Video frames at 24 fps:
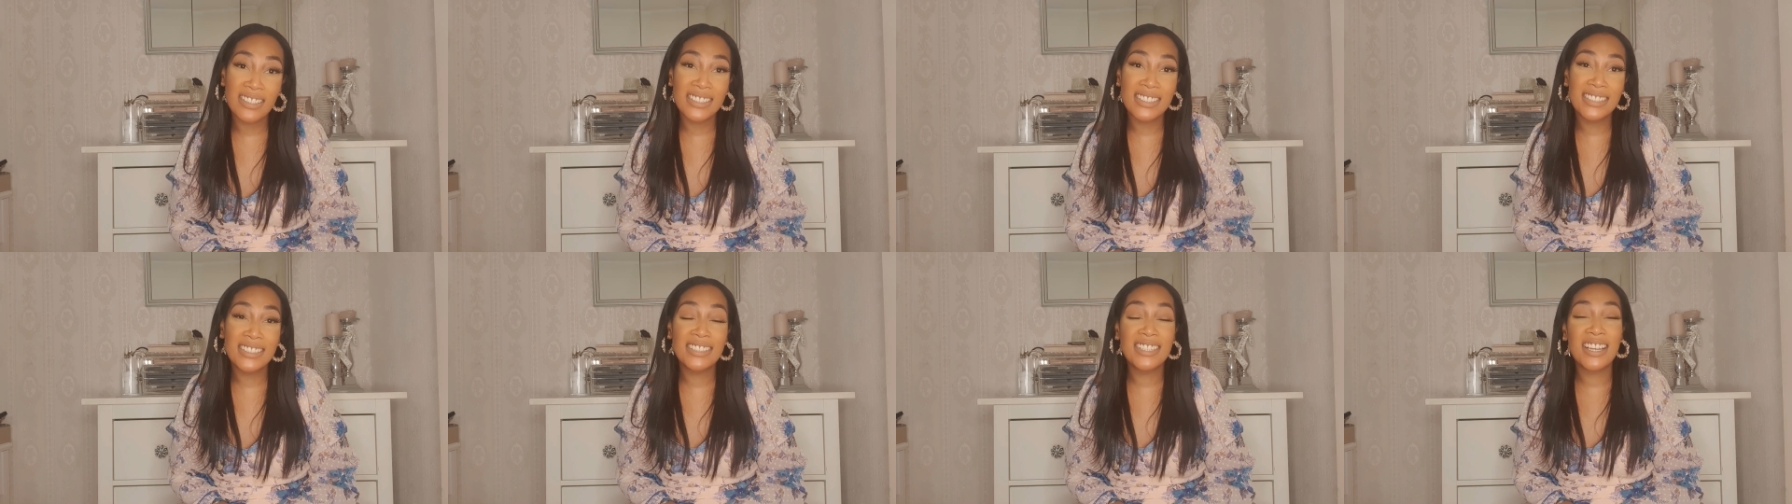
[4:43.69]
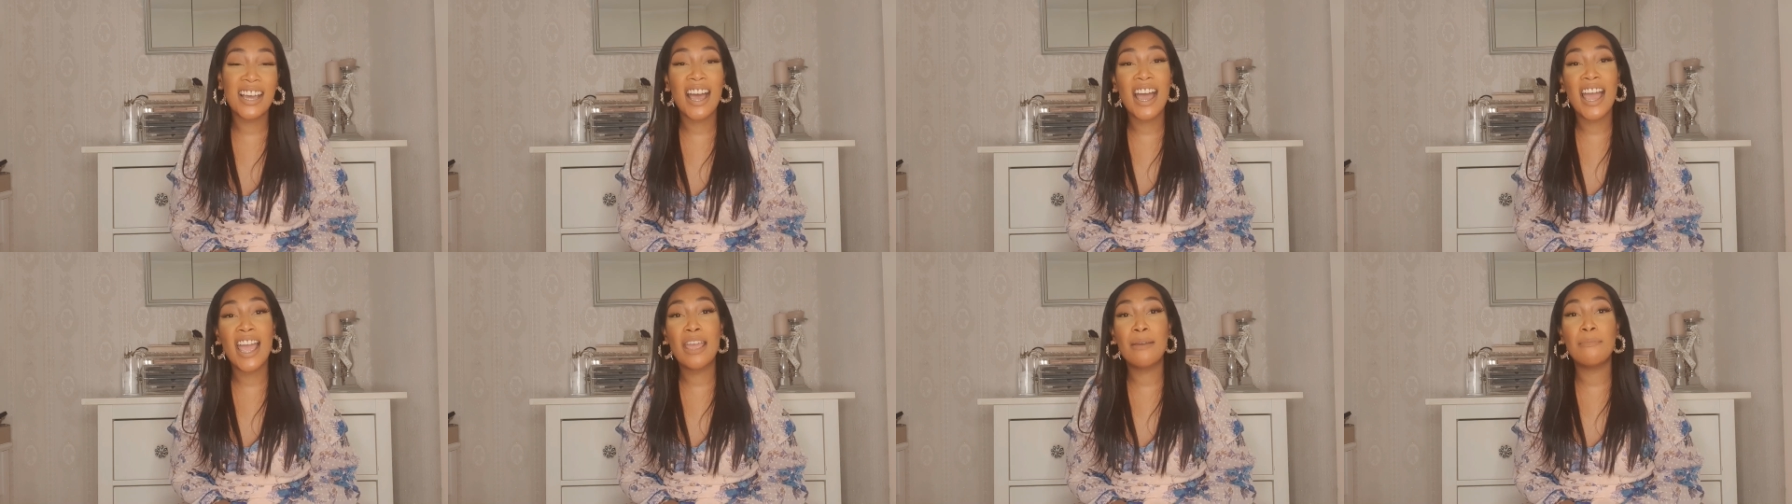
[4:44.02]
the
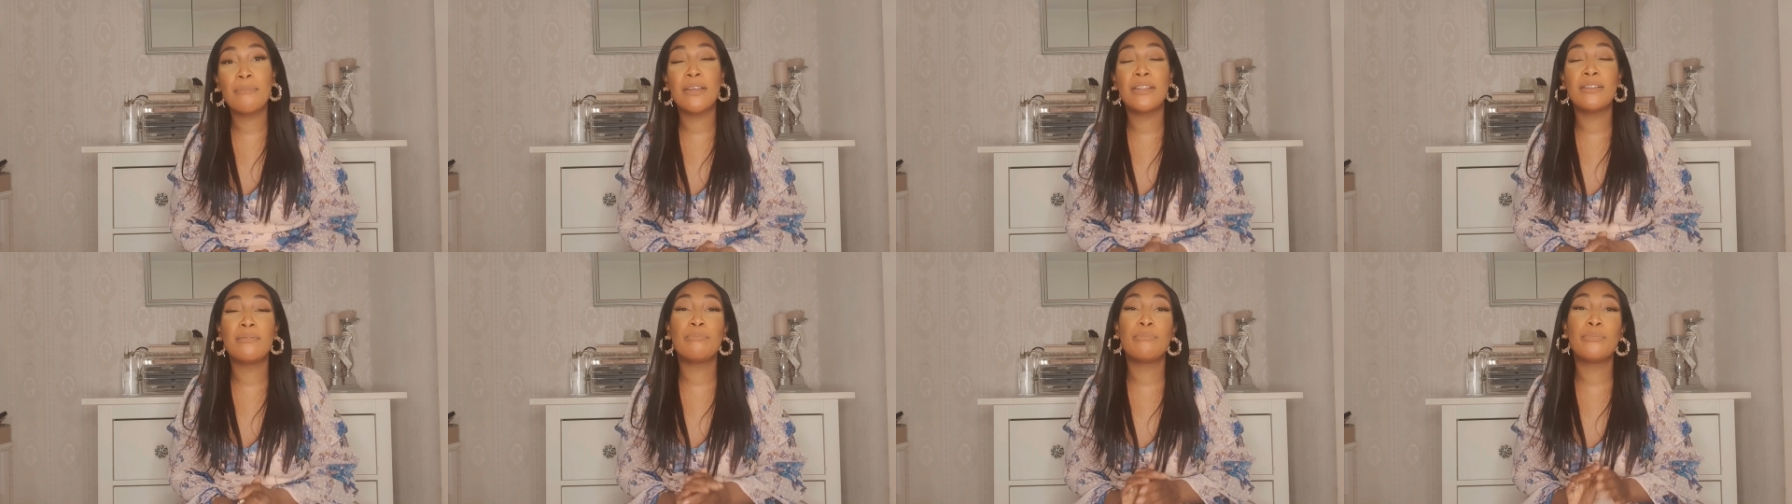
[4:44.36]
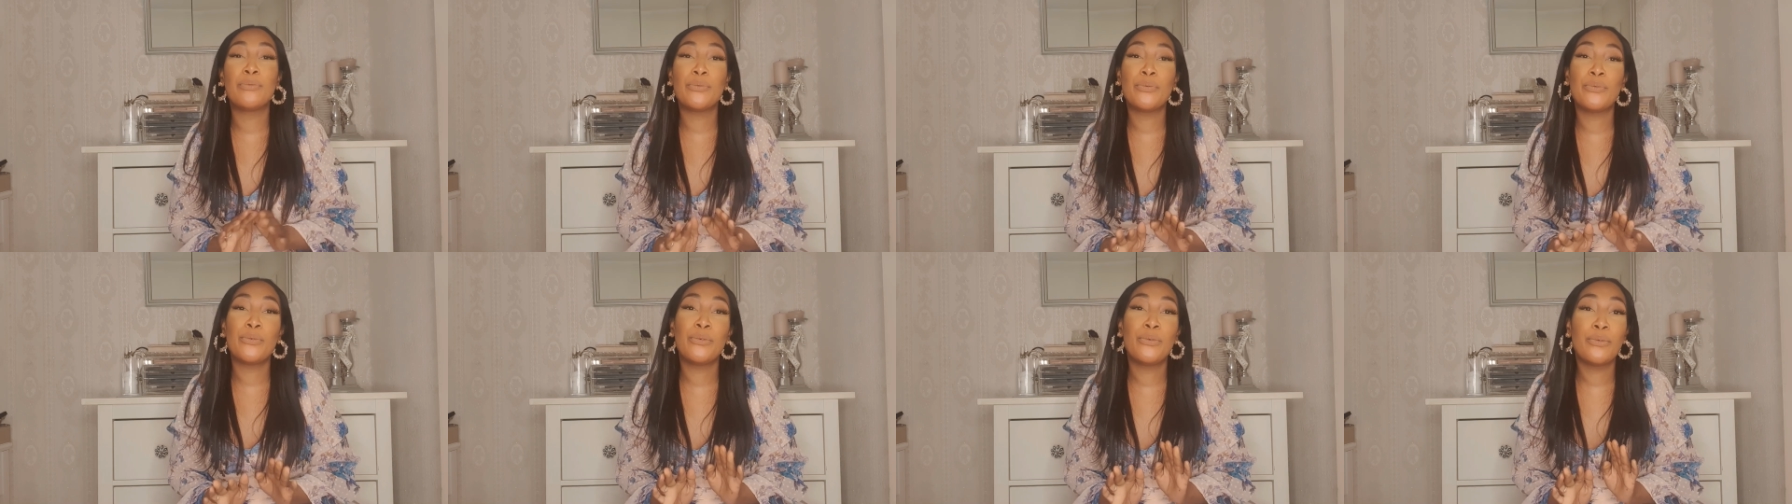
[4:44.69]
time and
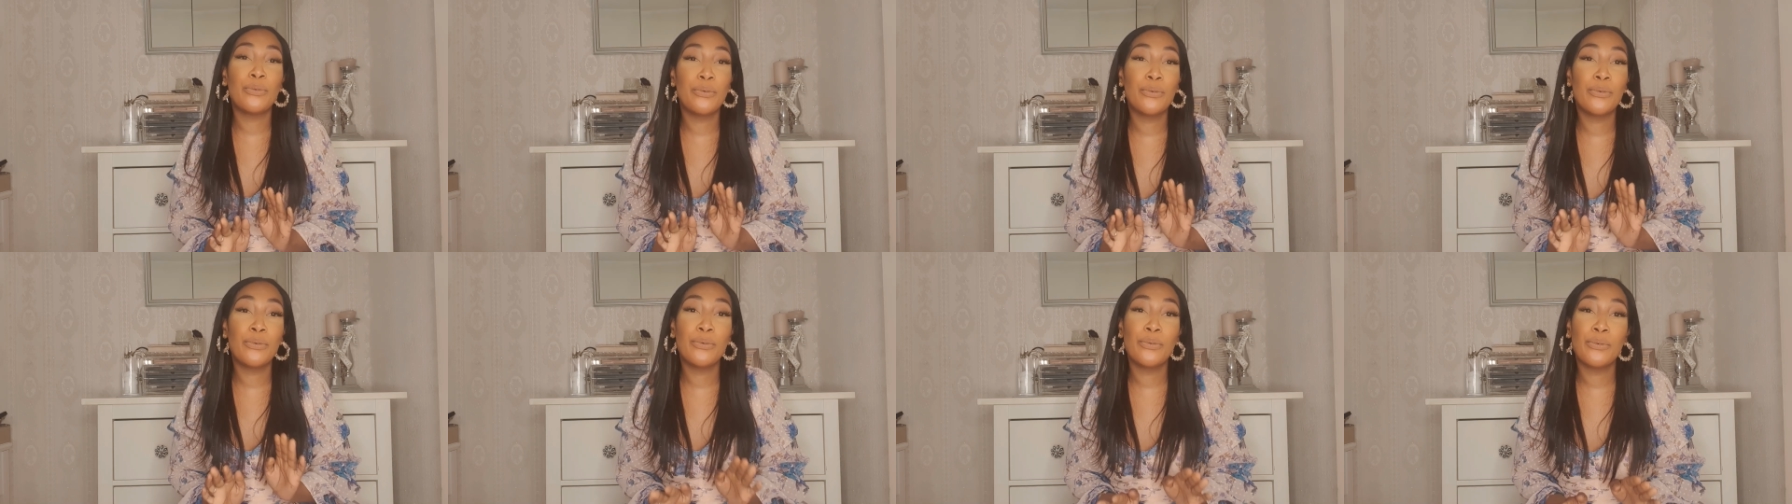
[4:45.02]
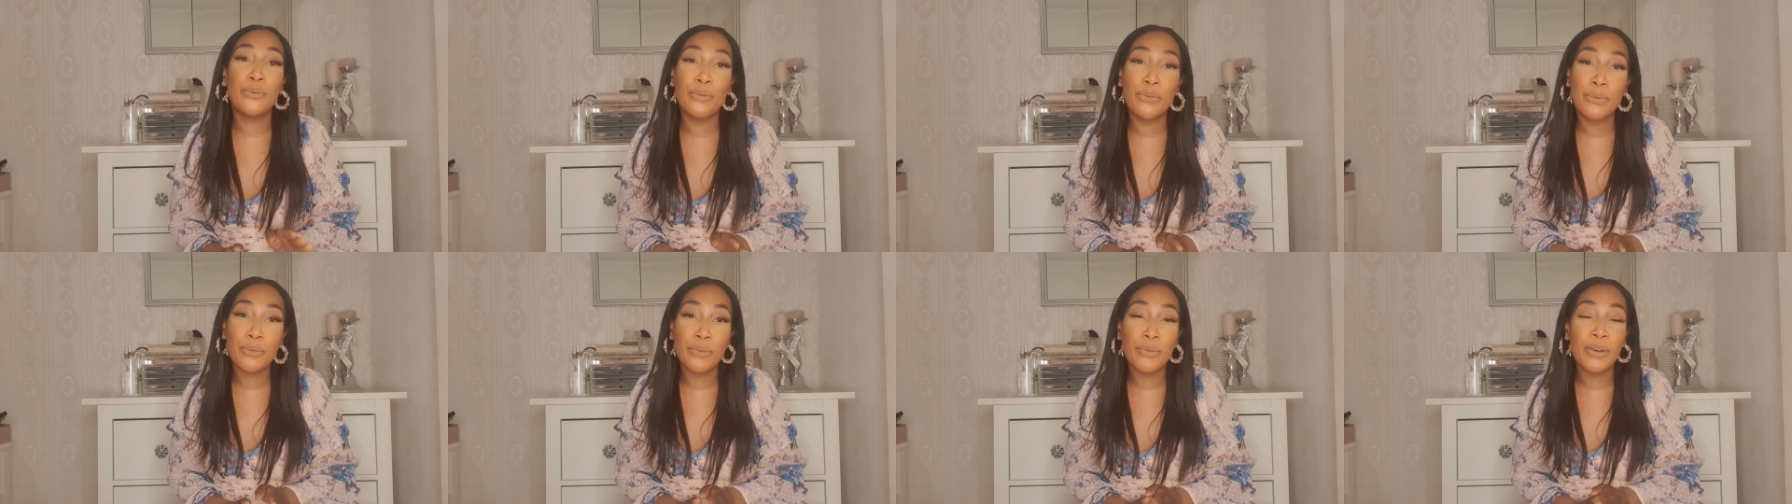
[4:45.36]
boo hoo
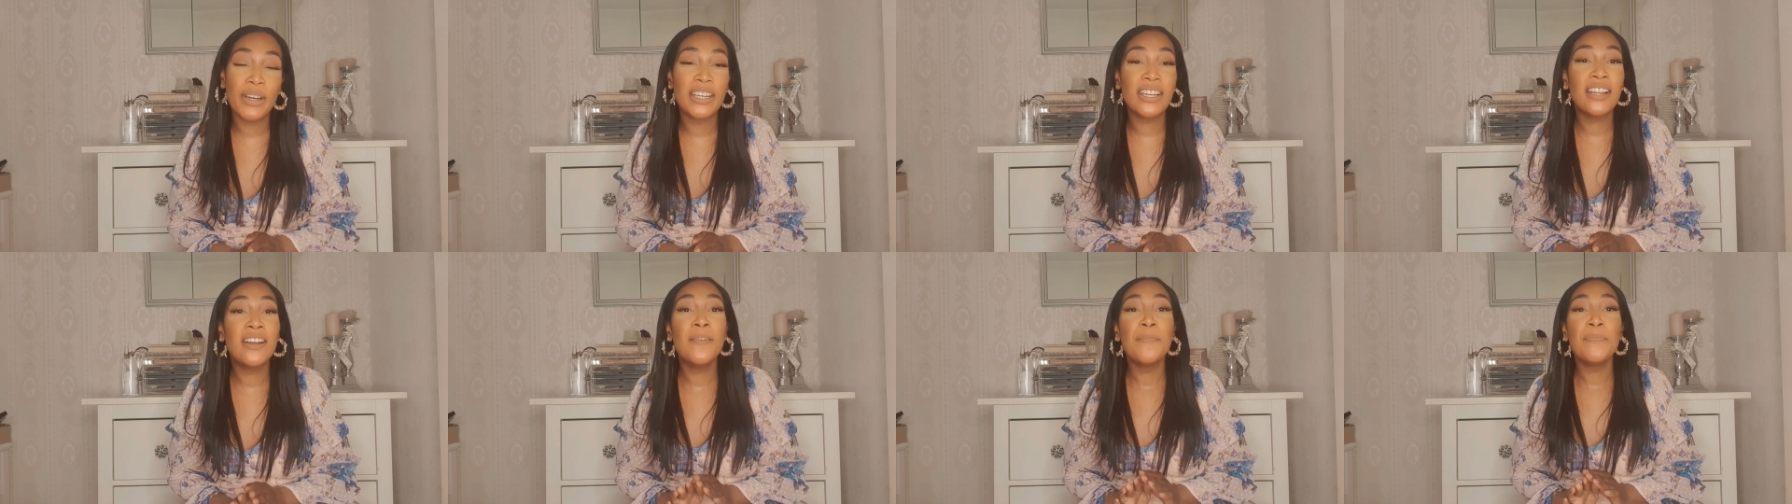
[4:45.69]
hoo and